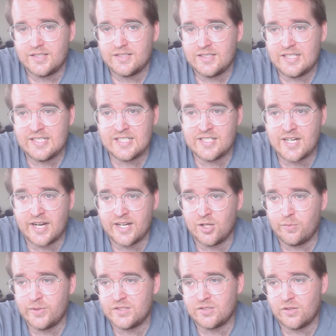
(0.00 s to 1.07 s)
he did not
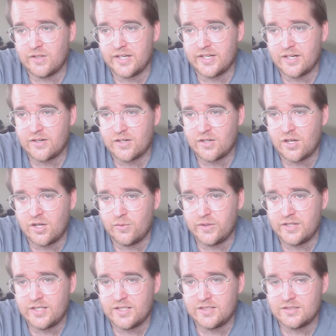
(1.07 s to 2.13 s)
help his O line out at all
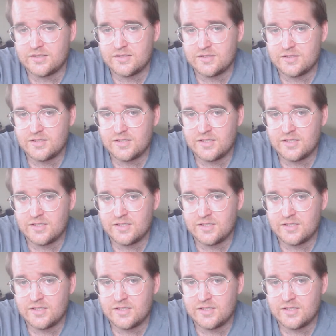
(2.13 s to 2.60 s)
with his